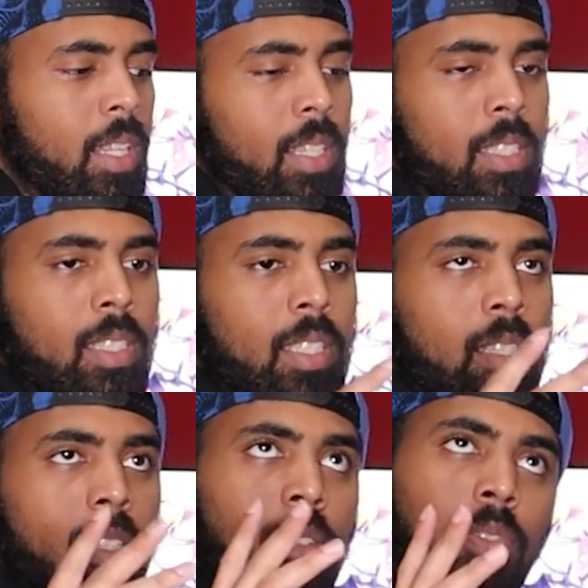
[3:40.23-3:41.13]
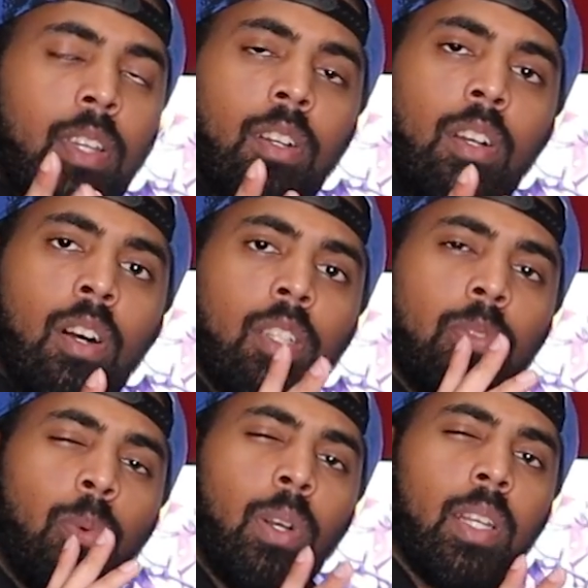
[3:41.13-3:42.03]
This figure
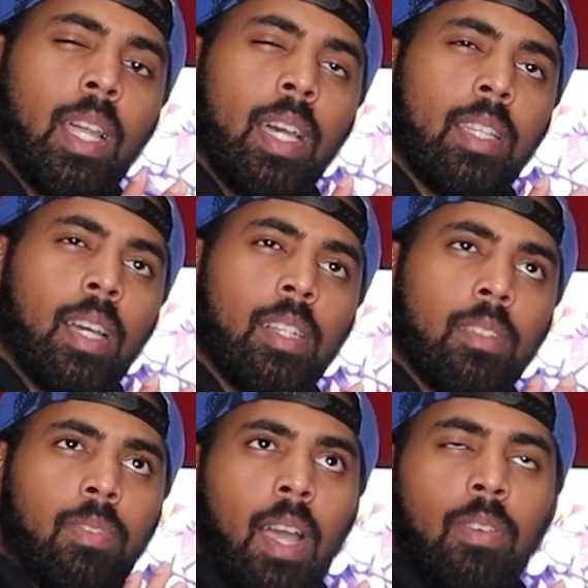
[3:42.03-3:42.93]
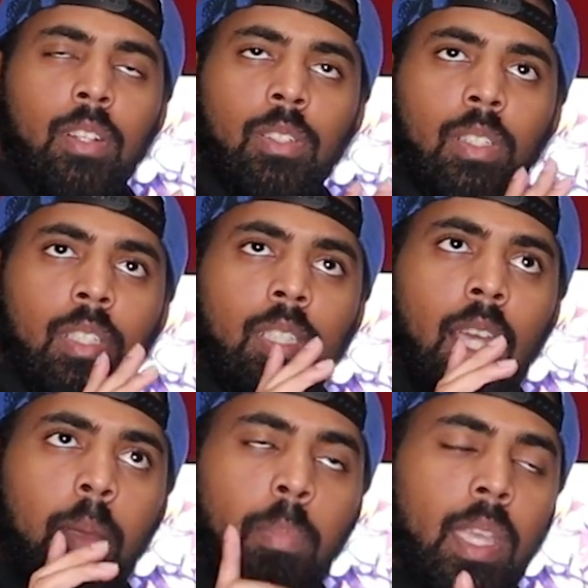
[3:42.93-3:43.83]
costs 49,500
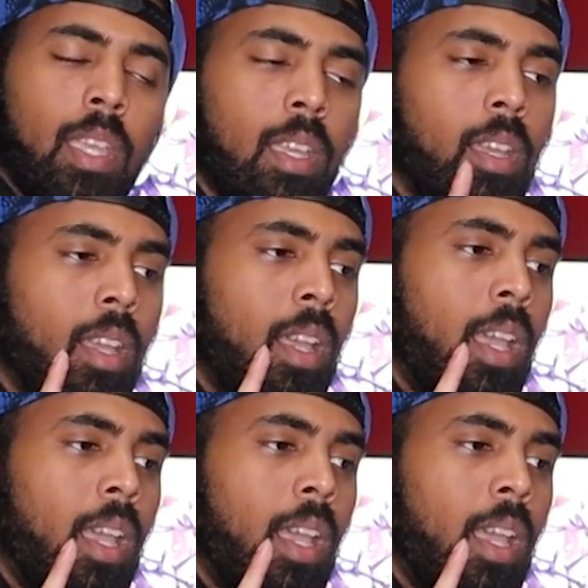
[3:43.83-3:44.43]
JP